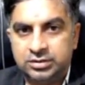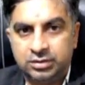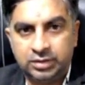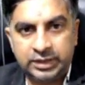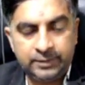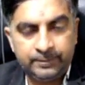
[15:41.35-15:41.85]

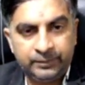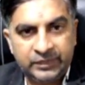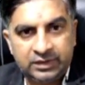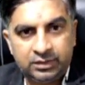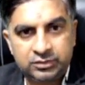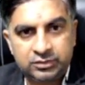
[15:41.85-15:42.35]
Okay,
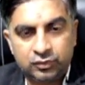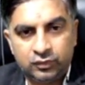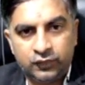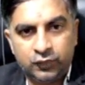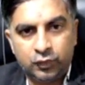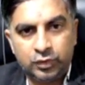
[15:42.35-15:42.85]
so
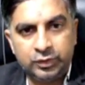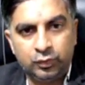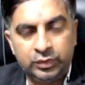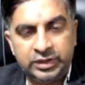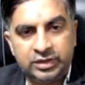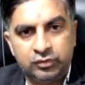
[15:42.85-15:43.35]

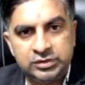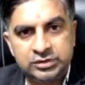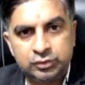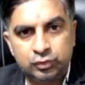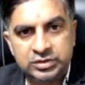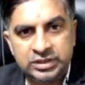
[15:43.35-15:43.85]
4u equals
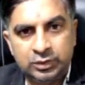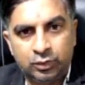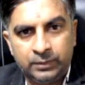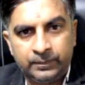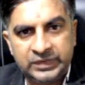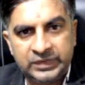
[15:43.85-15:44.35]
to
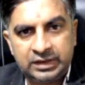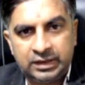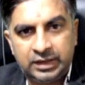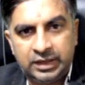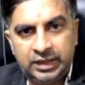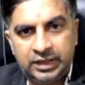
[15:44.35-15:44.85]
0
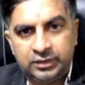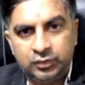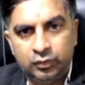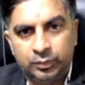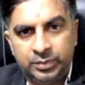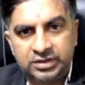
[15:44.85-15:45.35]
and
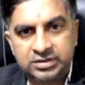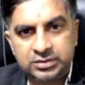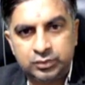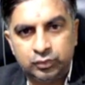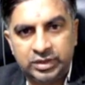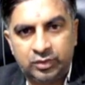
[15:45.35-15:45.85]
u plus
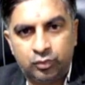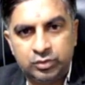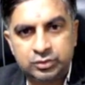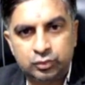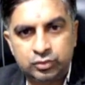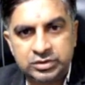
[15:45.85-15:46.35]
2
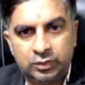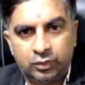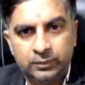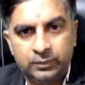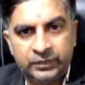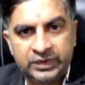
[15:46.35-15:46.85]
equals to
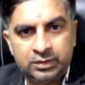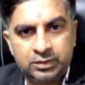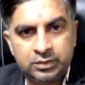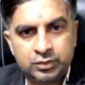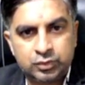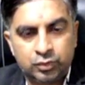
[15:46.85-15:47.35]
0.
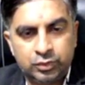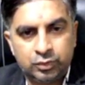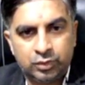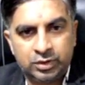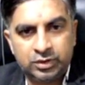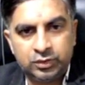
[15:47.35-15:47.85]
So
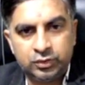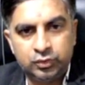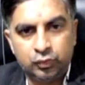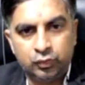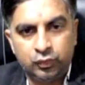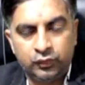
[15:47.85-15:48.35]
your u
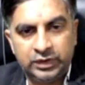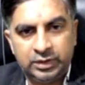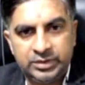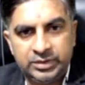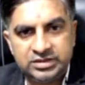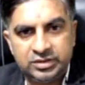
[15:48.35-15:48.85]
will
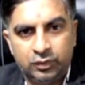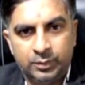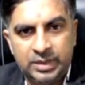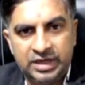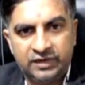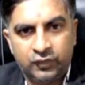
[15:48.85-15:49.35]
be 0
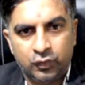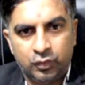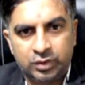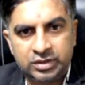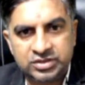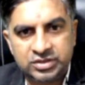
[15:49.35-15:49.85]
by
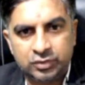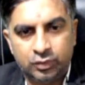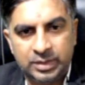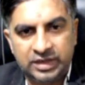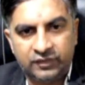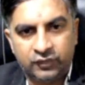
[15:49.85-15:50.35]
4. 0
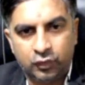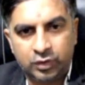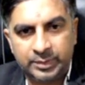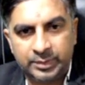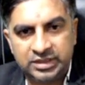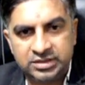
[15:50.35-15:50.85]
by
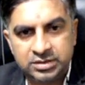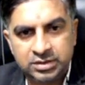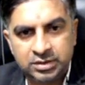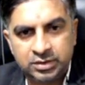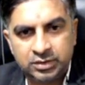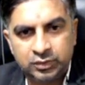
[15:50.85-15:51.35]
4 means
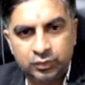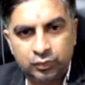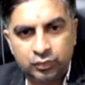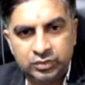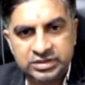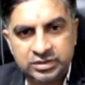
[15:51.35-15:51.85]

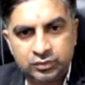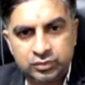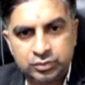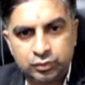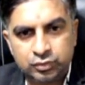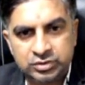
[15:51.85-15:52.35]
u is equals
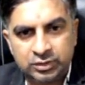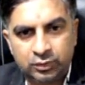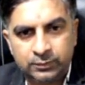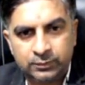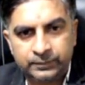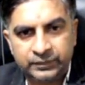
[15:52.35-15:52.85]
to 0,
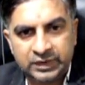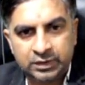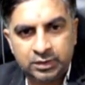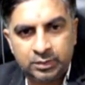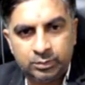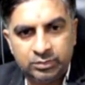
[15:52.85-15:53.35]

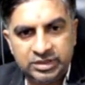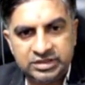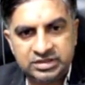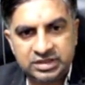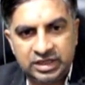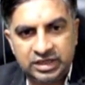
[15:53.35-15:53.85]

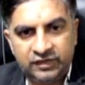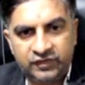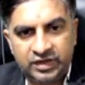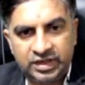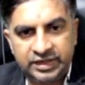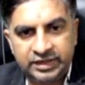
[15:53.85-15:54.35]
means
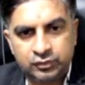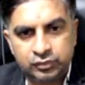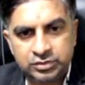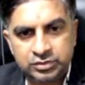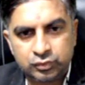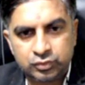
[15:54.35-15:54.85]
alpha
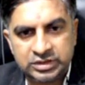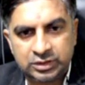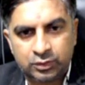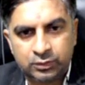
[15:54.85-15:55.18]
equals to 0.